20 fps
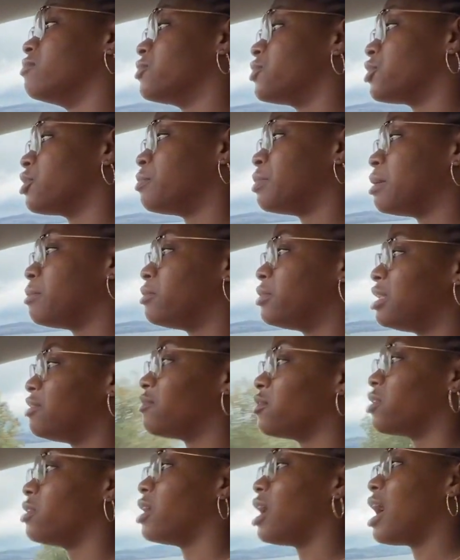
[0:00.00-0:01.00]
So people
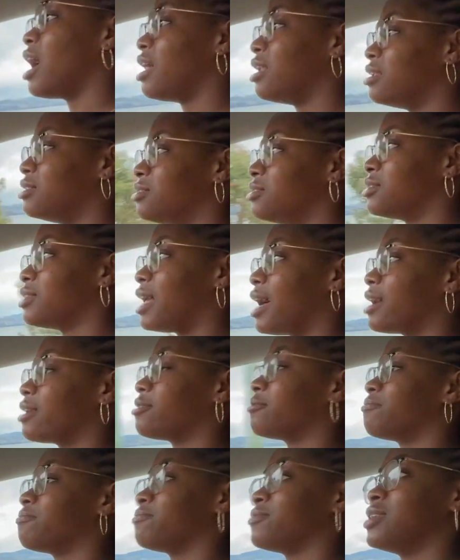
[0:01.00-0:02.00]
living on islands, like
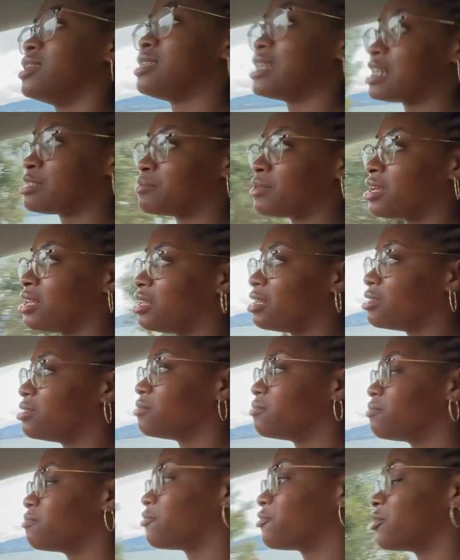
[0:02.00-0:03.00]
in
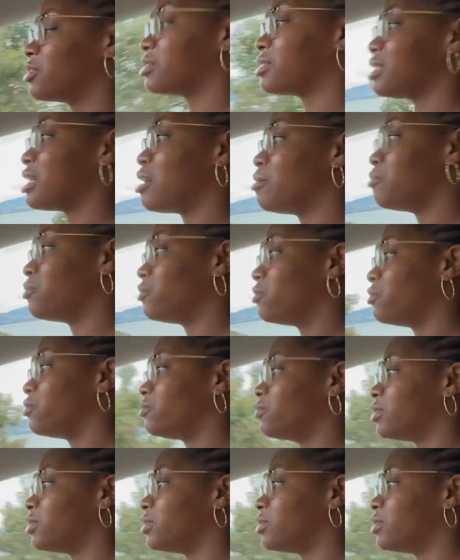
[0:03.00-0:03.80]
Tasmania, for example,